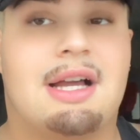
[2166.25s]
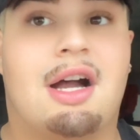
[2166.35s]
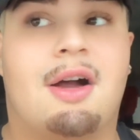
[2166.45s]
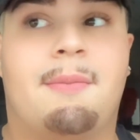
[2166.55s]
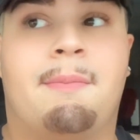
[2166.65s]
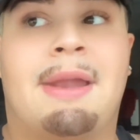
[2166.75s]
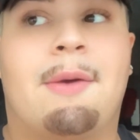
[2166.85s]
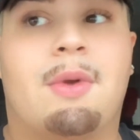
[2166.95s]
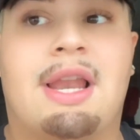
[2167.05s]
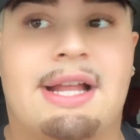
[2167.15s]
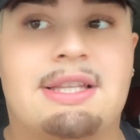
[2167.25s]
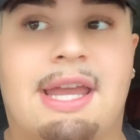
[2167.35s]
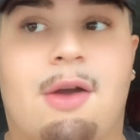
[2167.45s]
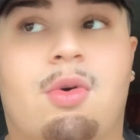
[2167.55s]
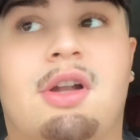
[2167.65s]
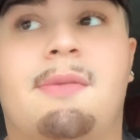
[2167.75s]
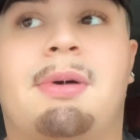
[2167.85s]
but I would like to get one.